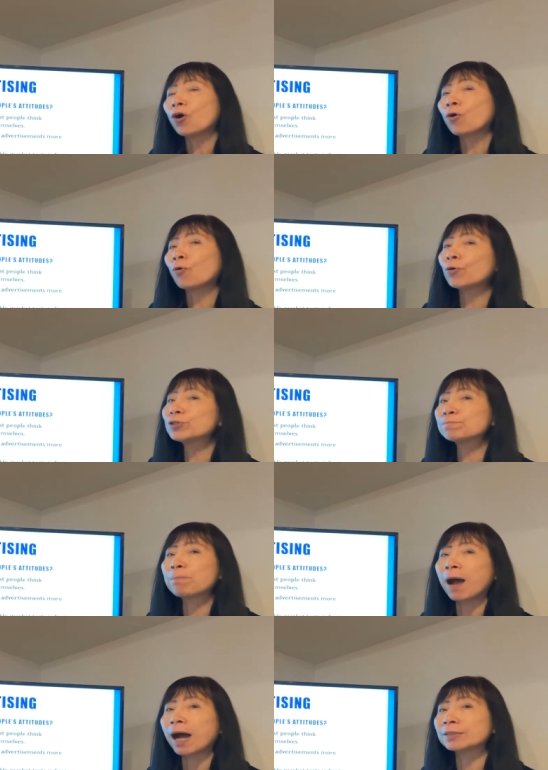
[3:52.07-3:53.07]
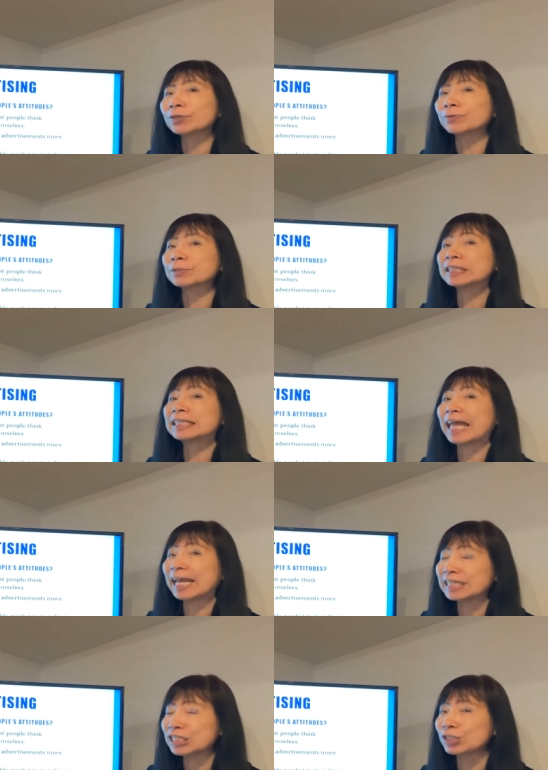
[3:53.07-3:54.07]
which part of
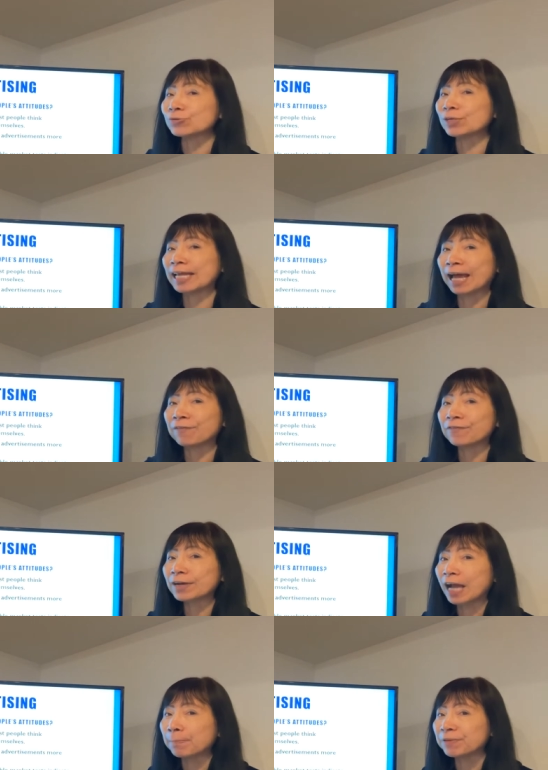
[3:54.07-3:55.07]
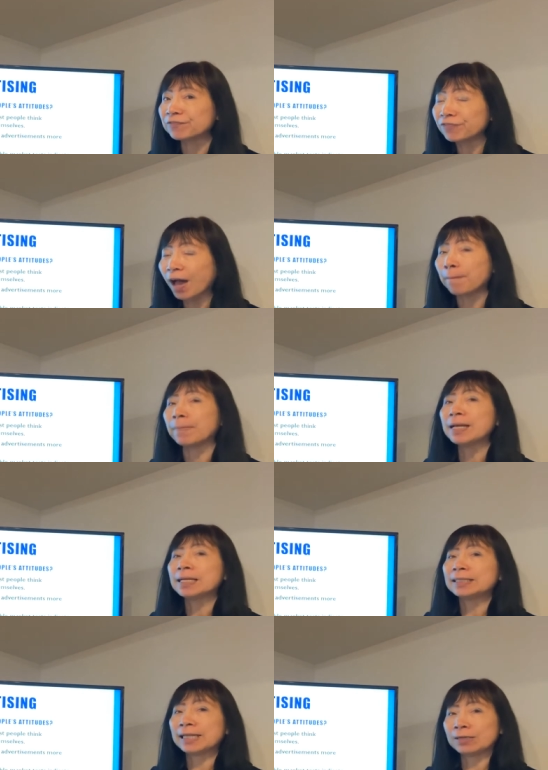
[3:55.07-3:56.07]
attitude they are coming from,
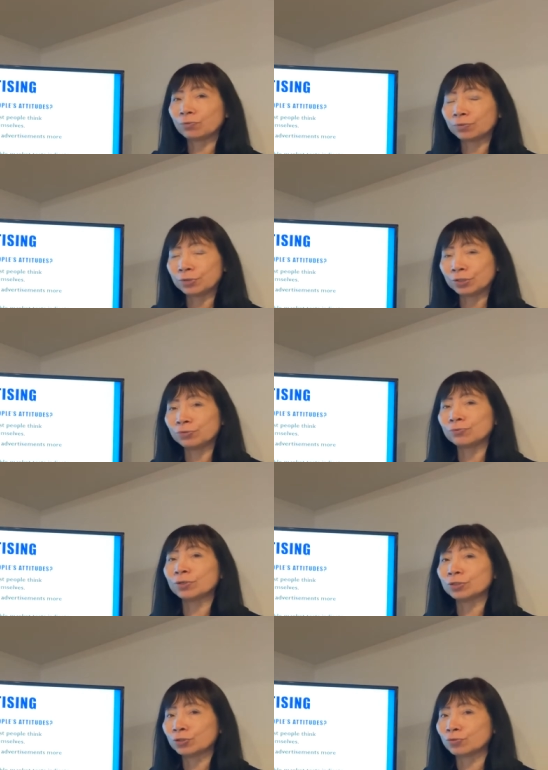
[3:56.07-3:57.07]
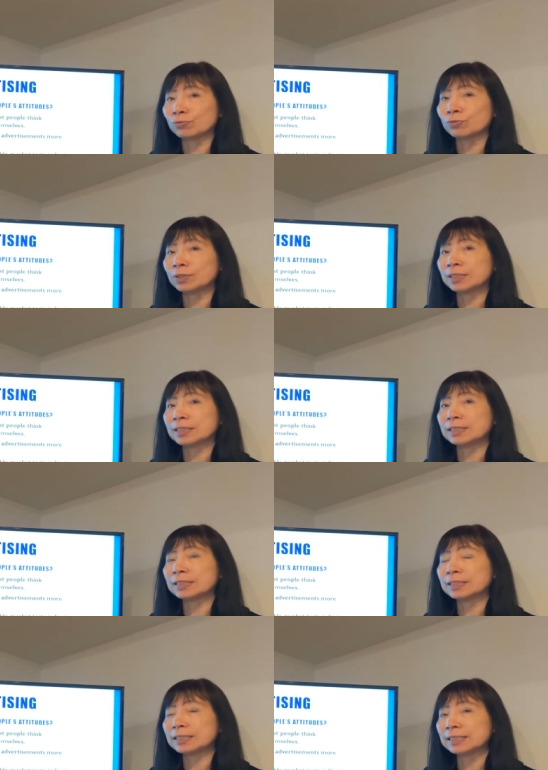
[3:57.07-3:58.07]
then you will do
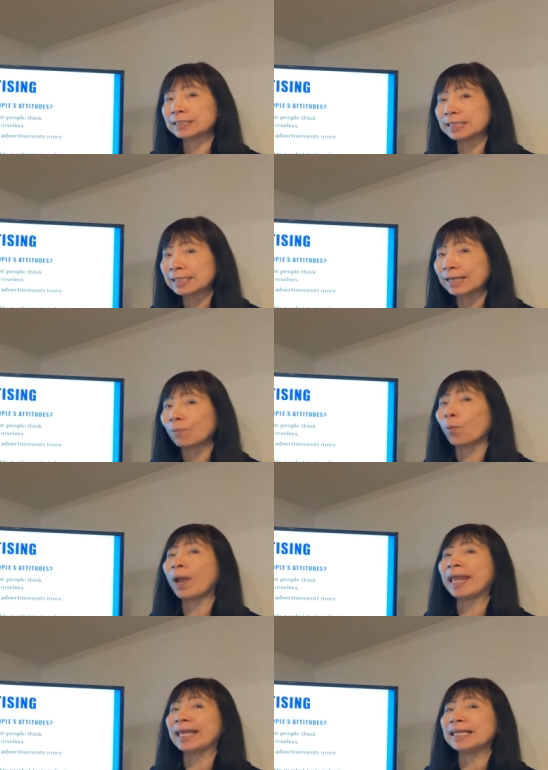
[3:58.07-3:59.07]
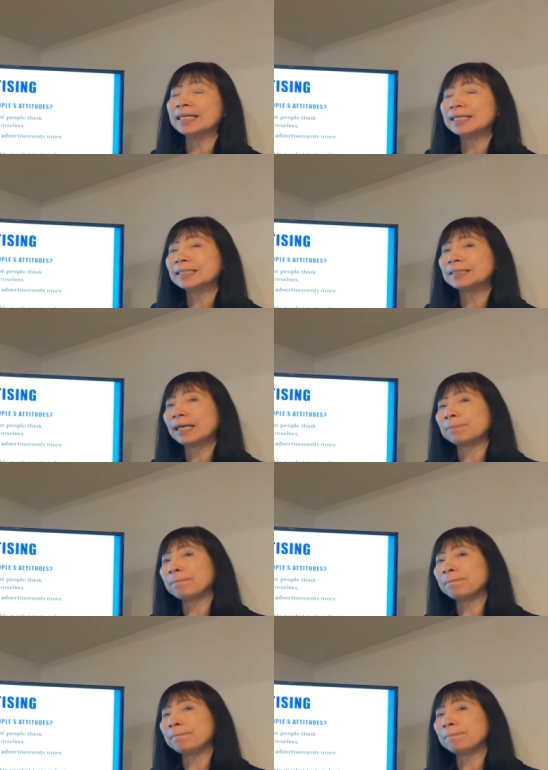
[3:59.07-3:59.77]
the, the way that